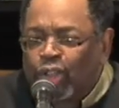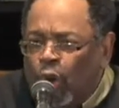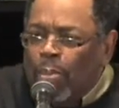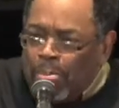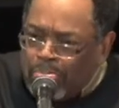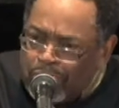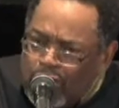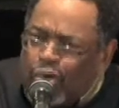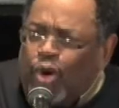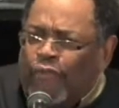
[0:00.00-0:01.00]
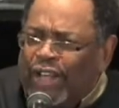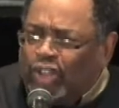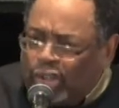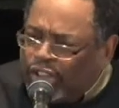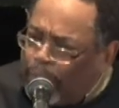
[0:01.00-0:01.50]
don't move
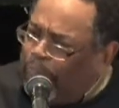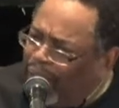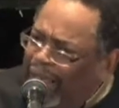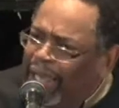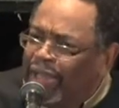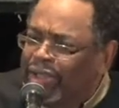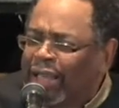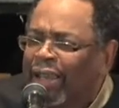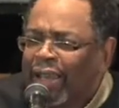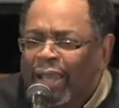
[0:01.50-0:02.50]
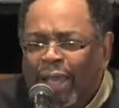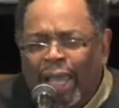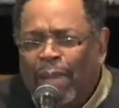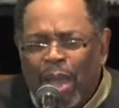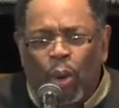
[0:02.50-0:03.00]
us to the place,
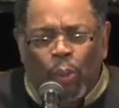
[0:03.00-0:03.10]
amen,